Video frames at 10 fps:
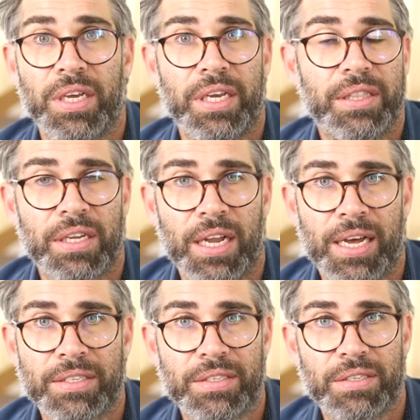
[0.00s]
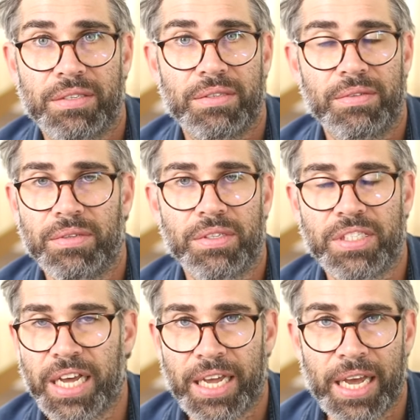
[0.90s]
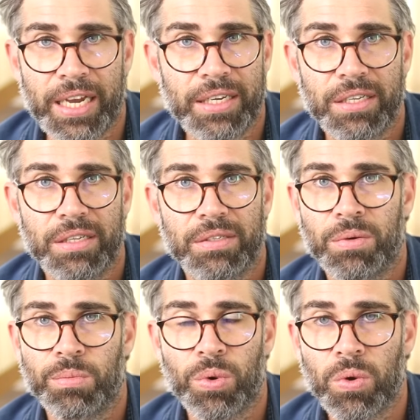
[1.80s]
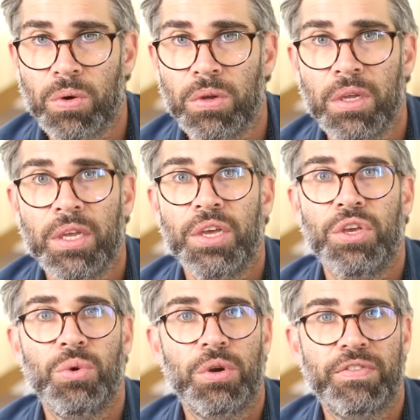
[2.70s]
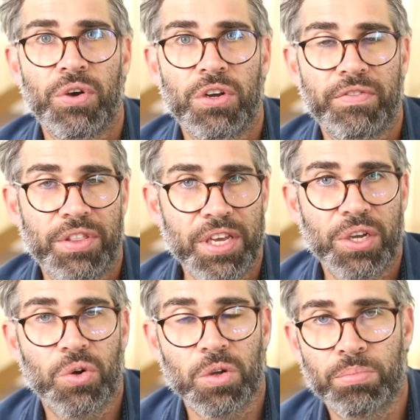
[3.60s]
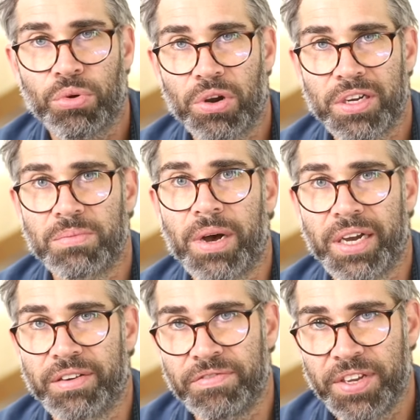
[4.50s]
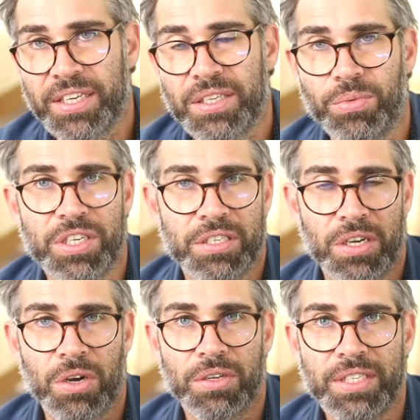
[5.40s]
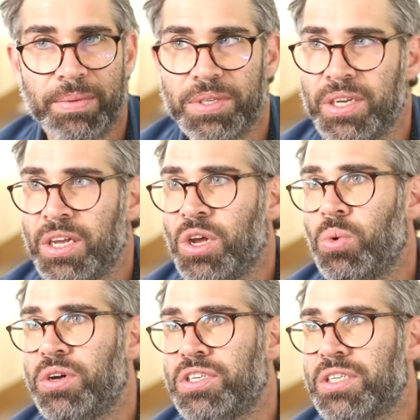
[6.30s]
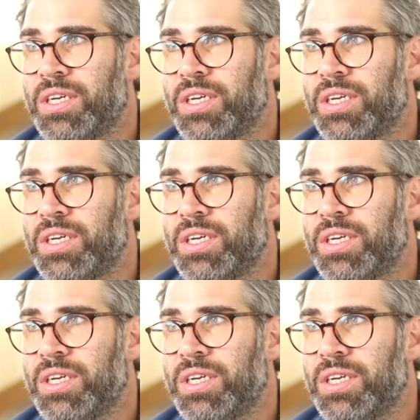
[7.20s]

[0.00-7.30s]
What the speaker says: in the last decade or more, you would have heard of a thing called product market fit, which is a concept which,